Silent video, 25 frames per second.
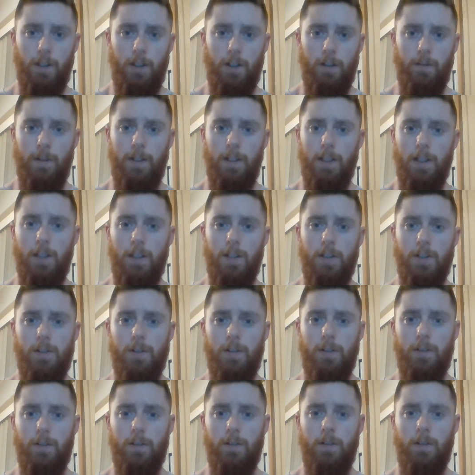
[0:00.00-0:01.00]

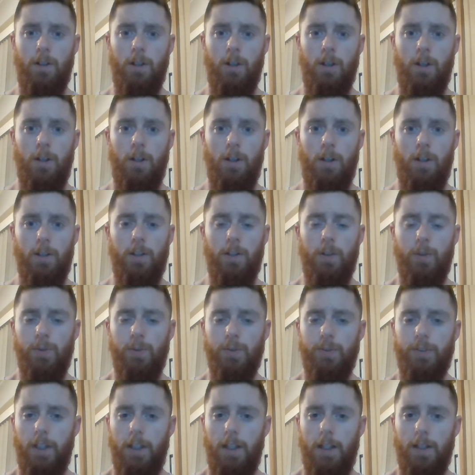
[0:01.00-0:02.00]
Radiation
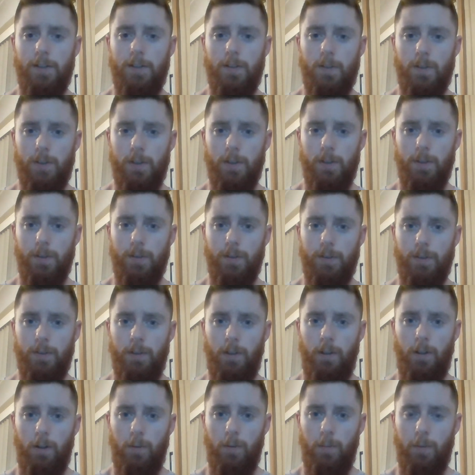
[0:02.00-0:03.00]
kills the cancer cells,
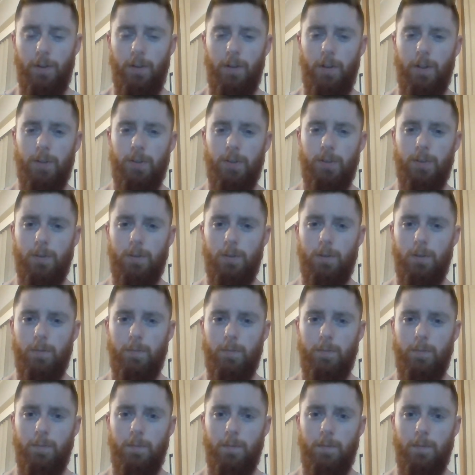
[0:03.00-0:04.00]
but it also
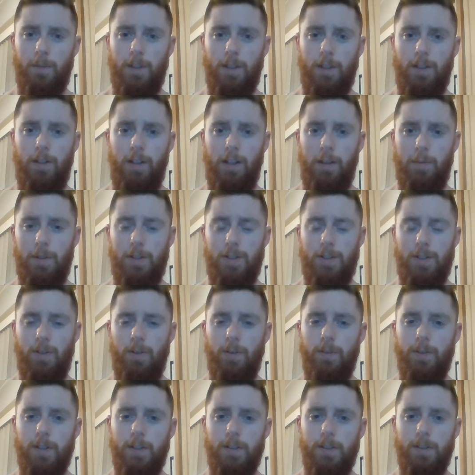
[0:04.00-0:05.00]
may damage
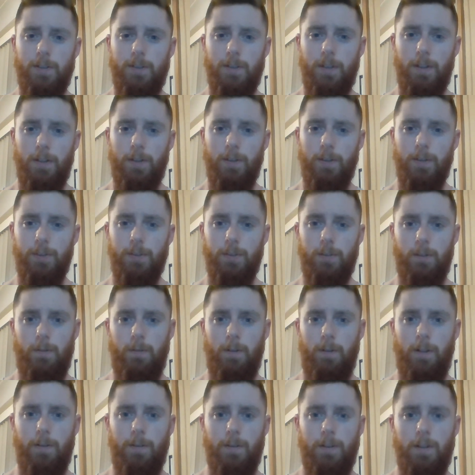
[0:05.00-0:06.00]
healthy cells
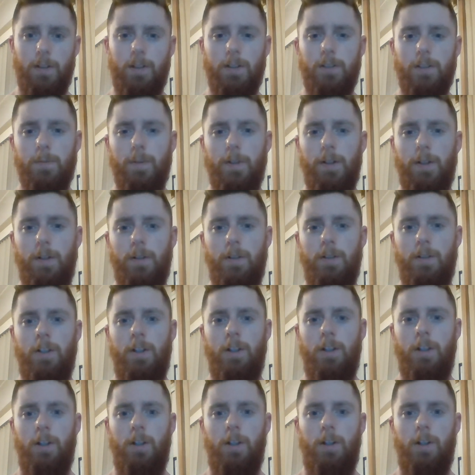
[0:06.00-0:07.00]
around it as well.
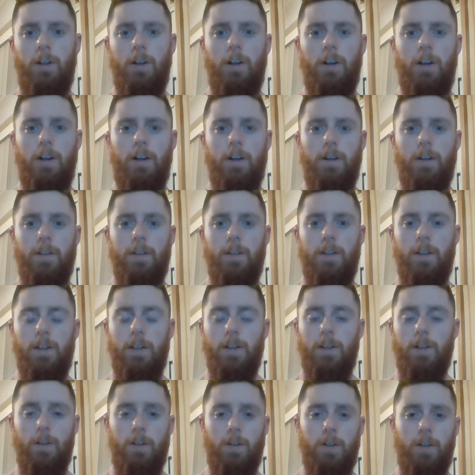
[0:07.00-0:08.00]
It
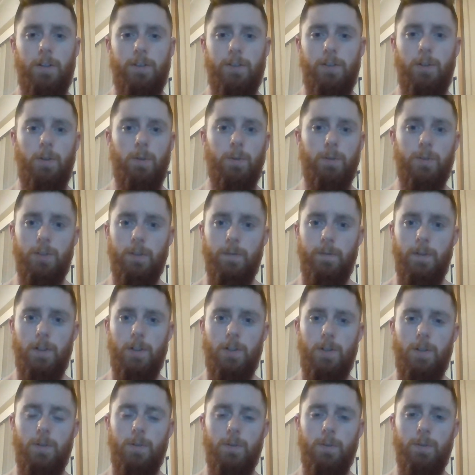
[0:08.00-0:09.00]
can cause a host of
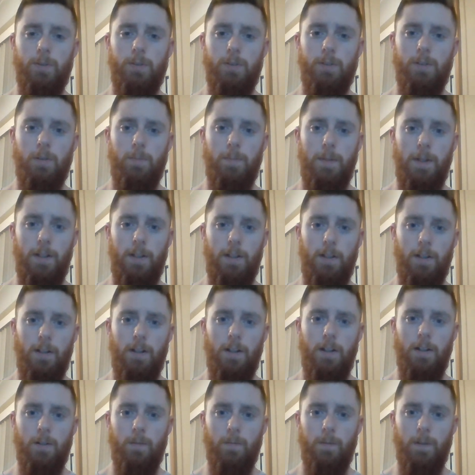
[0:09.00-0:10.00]
issues dependent
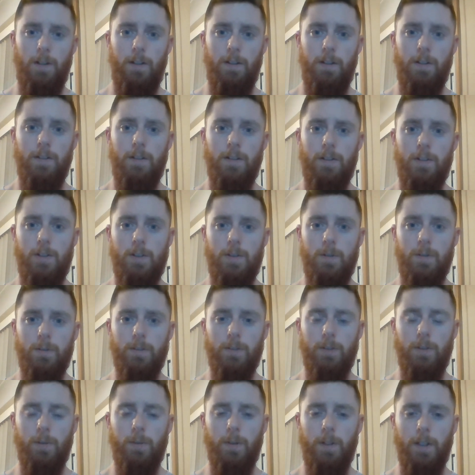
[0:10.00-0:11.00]
on where the tissue is
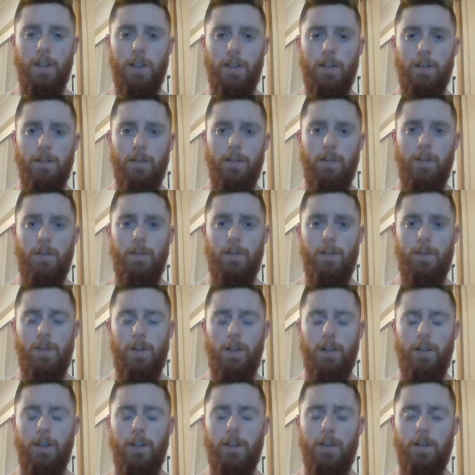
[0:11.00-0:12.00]
located that they're
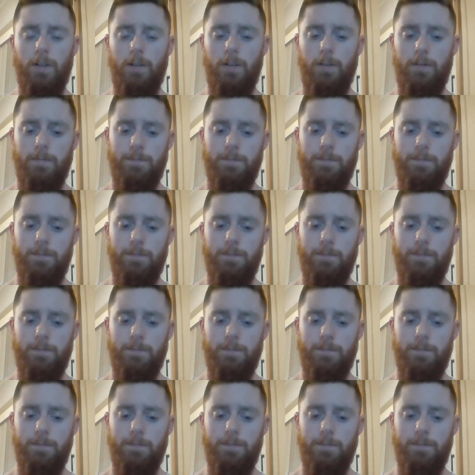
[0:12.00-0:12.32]
trying to kill.